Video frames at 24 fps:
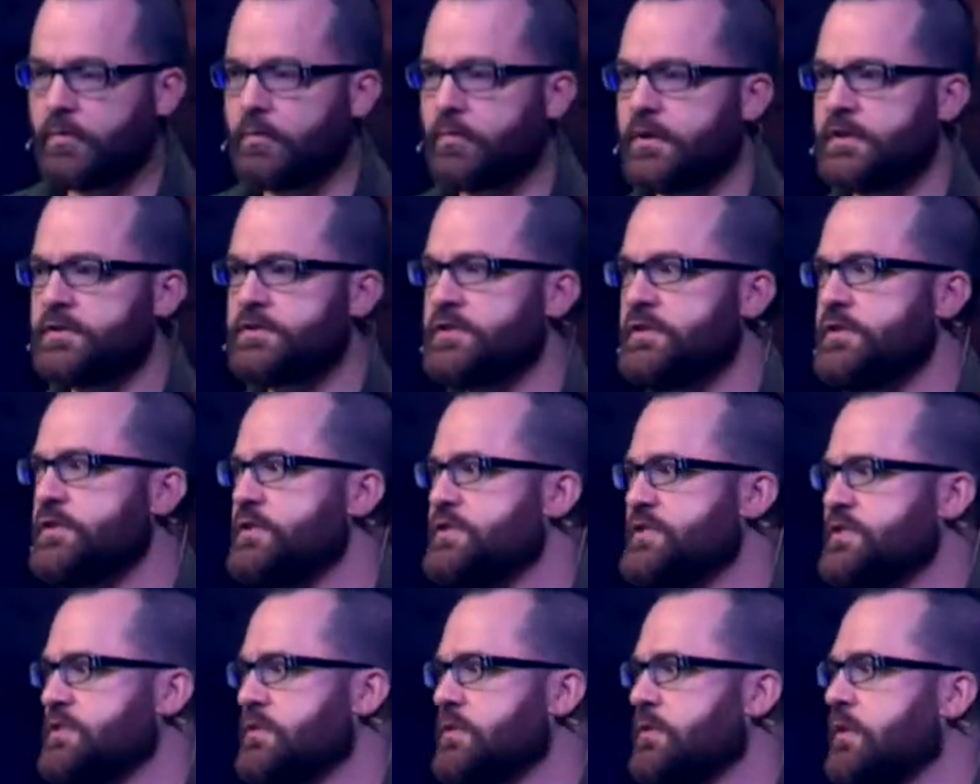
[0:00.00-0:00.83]
we're
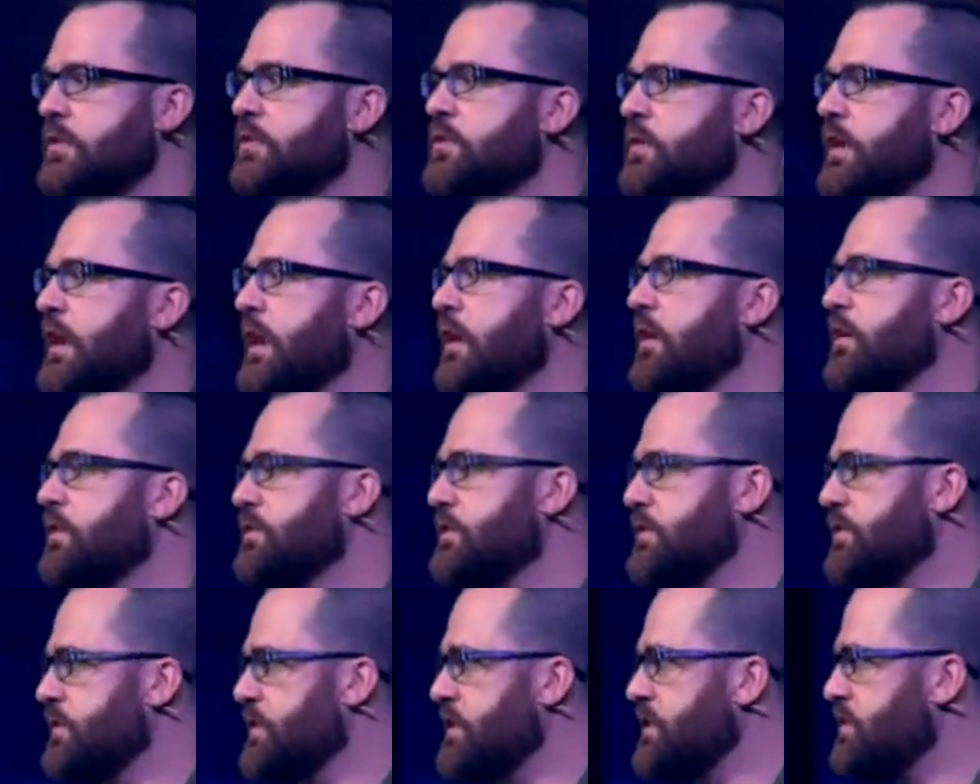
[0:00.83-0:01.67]
introduced to a new
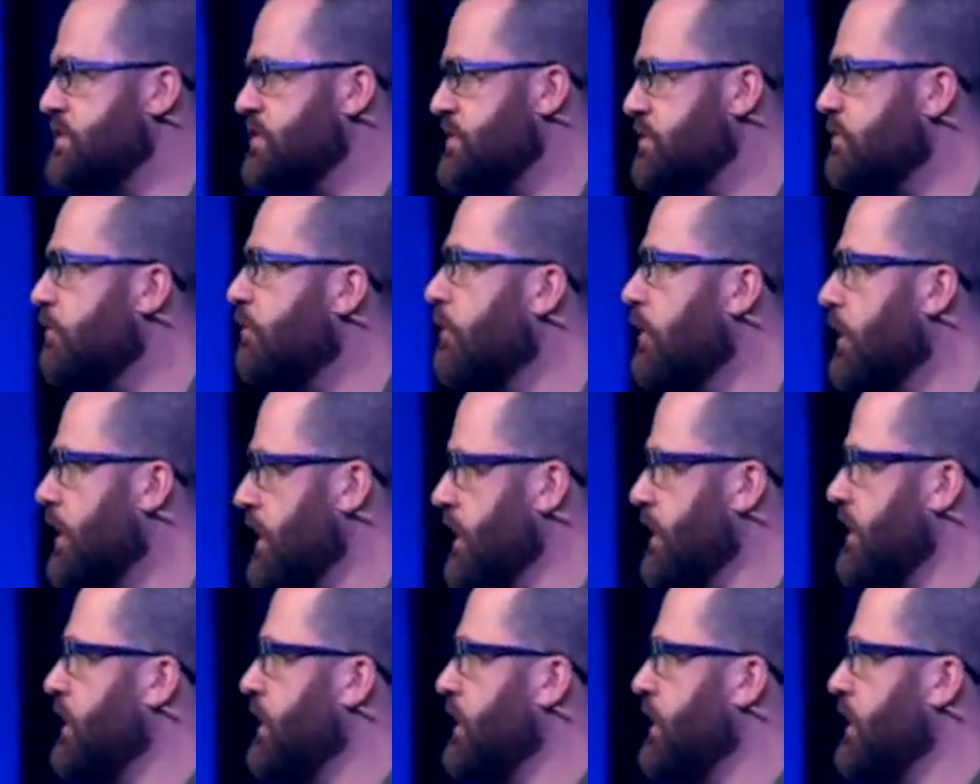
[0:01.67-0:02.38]
character in this story,